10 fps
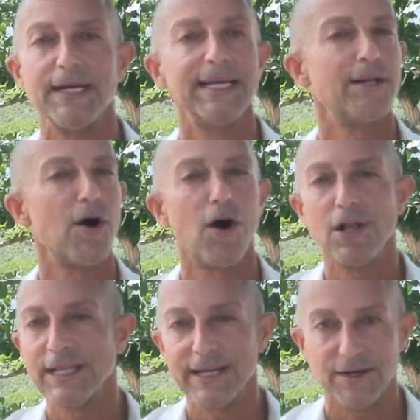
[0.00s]
in
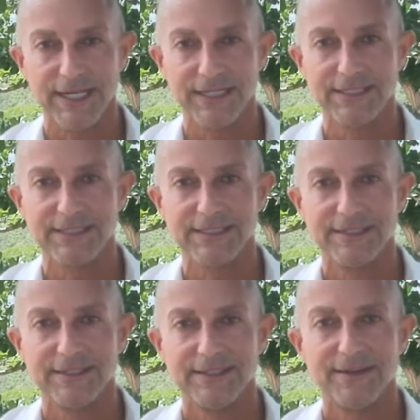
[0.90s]
all areas
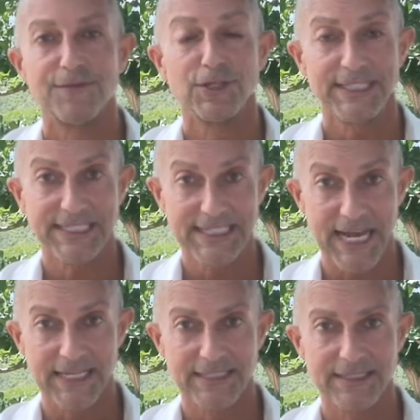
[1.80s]
for
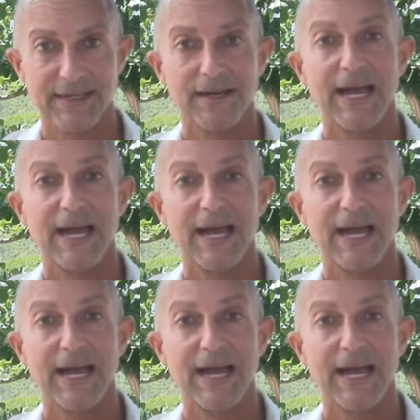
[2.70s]
success,